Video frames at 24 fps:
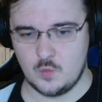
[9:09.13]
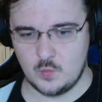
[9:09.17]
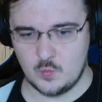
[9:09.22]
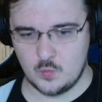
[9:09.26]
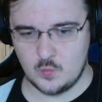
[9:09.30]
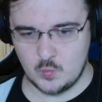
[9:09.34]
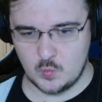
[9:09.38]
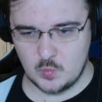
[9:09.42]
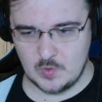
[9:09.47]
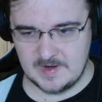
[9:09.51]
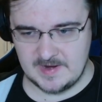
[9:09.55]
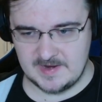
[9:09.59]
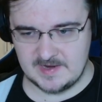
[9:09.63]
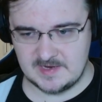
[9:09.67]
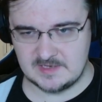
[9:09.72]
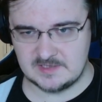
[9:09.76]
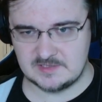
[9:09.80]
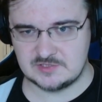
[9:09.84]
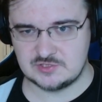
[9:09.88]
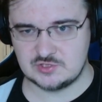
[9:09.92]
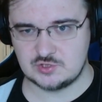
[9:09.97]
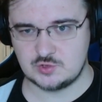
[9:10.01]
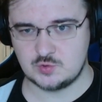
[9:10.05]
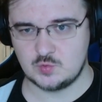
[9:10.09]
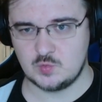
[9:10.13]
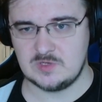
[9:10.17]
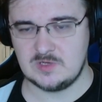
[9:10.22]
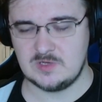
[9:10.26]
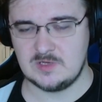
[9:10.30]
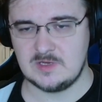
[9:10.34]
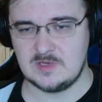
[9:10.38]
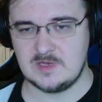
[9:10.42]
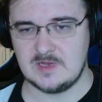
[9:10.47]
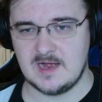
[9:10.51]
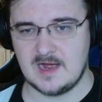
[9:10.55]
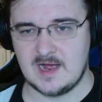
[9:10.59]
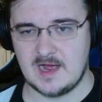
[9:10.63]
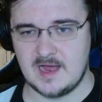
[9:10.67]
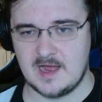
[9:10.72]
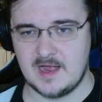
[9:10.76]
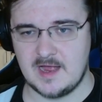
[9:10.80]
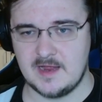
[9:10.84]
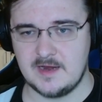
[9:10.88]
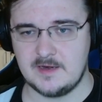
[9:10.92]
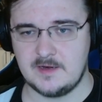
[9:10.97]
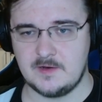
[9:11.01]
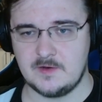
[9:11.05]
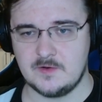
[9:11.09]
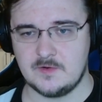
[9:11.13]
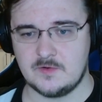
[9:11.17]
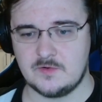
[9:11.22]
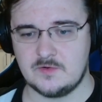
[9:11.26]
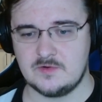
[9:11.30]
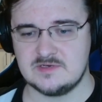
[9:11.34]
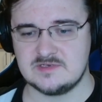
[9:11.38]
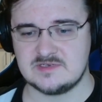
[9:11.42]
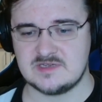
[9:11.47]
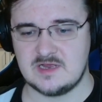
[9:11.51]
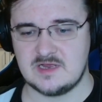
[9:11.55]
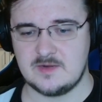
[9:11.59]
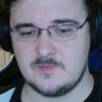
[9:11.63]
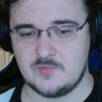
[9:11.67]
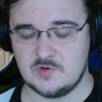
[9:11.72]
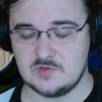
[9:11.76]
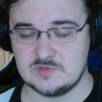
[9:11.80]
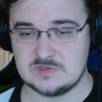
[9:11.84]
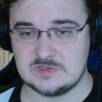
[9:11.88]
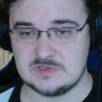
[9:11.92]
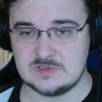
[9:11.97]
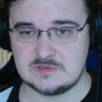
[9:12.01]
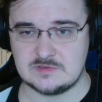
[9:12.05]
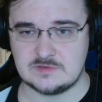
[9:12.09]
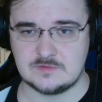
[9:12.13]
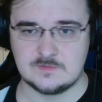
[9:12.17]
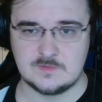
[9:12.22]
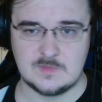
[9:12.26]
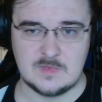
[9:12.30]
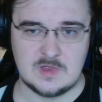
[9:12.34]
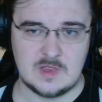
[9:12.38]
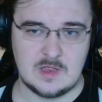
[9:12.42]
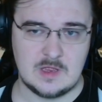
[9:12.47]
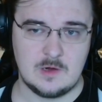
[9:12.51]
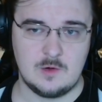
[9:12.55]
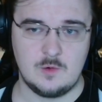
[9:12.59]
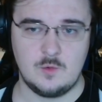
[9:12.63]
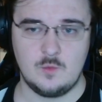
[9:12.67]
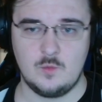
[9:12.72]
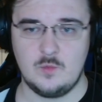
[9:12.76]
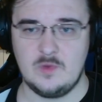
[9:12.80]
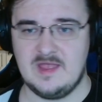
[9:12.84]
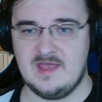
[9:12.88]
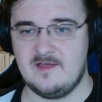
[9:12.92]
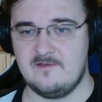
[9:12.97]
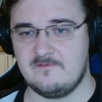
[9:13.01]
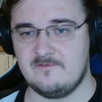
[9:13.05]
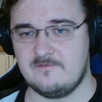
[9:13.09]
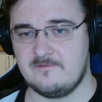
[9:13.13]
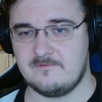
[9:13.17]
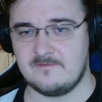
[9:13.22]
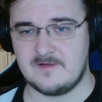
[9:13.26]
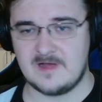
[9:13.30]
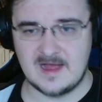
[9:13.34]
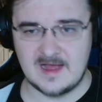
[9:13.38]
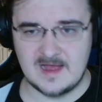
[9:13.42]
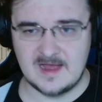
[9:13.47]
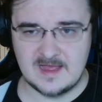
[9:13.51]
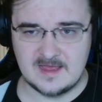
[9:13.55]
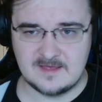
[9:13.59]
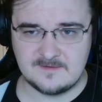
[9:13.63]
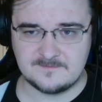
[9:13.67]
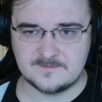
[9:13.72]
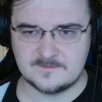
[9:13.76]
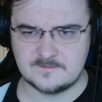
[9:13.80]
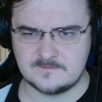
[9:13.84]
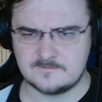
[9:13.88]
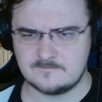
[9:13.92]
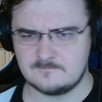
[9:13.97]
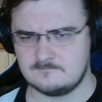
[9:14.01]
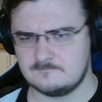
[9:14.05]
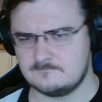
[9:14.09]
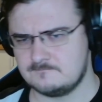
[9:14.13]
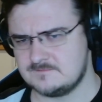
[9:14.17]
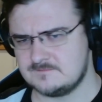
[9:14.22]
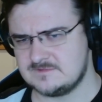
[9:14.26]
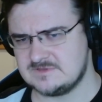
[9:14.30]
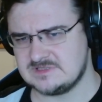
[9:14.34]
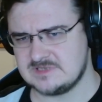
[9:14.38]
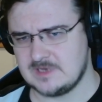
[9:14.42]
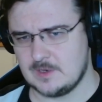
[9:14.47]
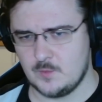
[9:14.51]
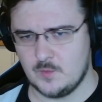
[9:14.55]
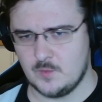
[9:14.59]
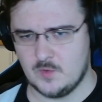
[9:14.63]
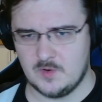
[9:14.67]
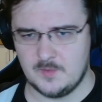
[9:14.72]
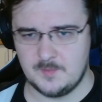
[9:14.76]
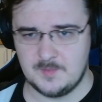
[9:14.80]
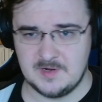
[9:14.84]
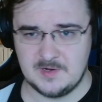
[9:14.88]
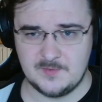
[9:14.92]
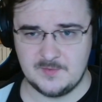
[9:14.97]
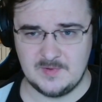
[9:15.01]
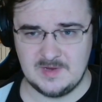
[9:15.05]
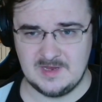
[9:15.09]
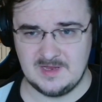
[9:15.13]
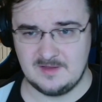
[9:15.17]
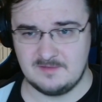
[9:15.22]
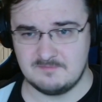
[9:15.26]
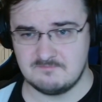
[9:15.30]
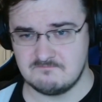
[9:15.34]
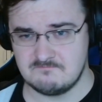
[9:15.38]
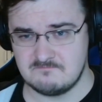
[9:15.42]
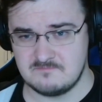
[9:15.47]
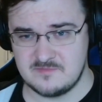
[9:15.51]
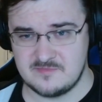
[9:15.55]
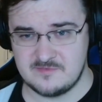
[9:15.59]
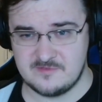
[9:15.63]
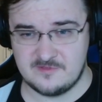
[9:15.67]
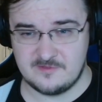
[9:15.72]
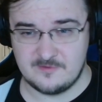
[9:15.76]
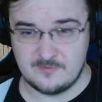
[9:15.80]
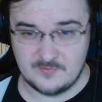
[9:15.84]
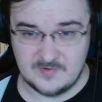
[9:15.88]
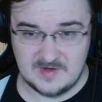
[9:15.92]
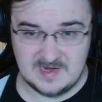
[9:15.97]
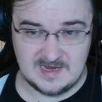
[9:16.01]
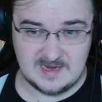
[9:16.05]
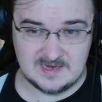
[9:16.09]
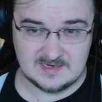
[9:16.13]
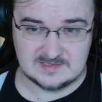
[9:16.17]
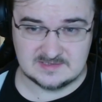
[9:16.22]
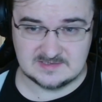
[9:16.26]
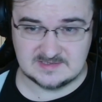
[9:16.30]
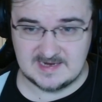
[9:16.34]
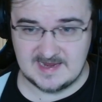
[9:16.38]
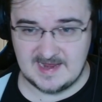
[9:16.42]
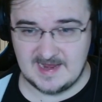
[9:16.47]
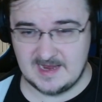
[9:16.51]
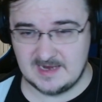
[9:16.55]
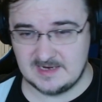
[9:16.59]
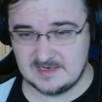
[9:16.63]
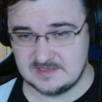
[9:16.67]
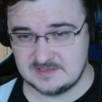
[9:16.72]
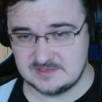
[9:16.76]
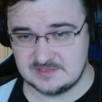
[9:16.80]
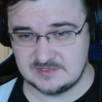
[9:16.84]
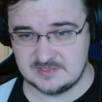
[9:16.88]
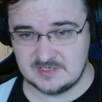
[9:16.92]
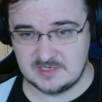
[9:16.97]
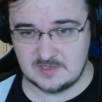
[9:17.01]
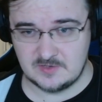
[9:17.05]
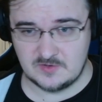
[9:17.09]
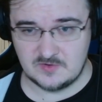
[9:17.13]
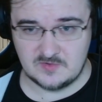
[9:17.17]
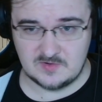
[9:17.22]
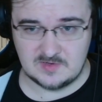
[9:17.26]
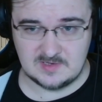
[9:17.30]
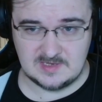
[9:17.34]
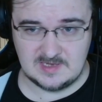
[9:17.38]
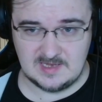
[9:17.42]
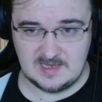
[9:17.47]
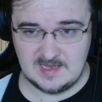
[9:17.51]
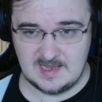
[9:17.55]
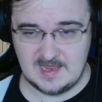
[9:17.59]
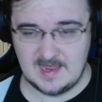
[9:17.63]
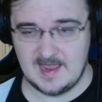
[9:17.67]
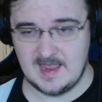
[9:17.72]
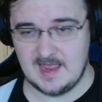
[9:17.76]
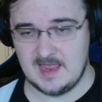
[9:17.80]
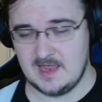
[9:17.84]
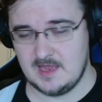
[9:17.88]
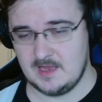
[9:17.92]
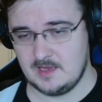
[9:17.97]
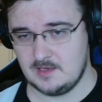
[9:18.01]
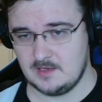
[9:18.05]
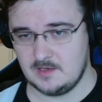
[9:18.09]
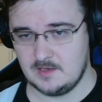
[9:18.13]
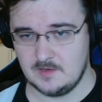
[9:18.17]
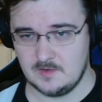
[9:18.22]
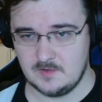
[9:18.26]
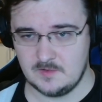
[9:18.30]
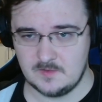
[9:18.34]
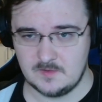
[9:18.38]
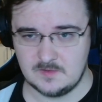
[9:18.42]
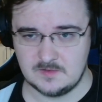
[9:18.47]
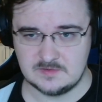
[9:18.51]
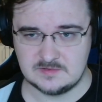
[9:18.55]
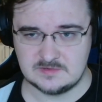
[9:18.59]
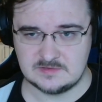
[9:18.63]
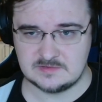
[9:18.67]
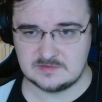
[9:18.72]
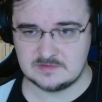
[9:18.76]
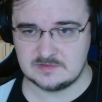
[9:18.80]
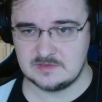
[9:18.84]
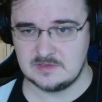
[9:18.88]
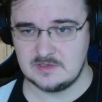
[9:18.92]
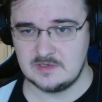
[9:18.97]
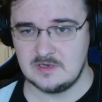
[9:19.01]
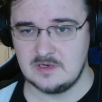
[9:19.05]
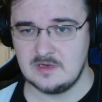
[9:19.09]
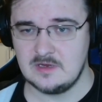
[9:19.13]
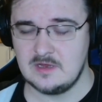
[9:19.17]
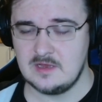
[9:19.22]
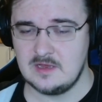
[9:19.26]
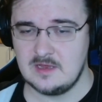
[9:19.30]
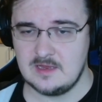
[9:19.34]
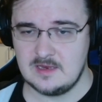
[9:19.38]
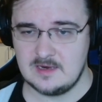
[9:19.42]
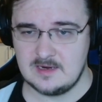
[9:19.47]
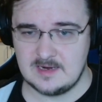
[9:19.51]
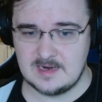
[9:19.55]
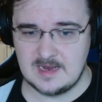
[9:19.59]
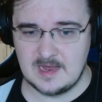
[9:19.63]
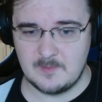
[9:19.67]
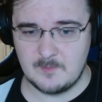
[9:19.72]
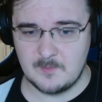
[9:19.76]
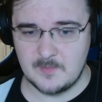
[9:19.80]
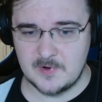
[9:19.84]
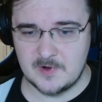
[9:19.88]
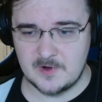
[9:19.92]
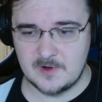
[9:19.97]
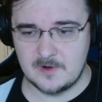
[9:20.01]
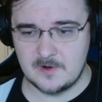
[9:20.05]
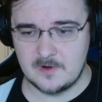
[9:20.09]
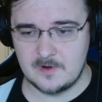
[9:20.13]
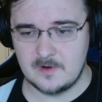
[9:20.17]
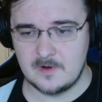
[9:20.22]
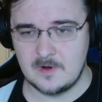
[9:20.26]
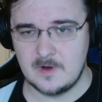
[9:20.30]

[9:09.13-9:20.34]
which will guide your design process. We have 5, somewhere between 3 and 10 is generally a good number.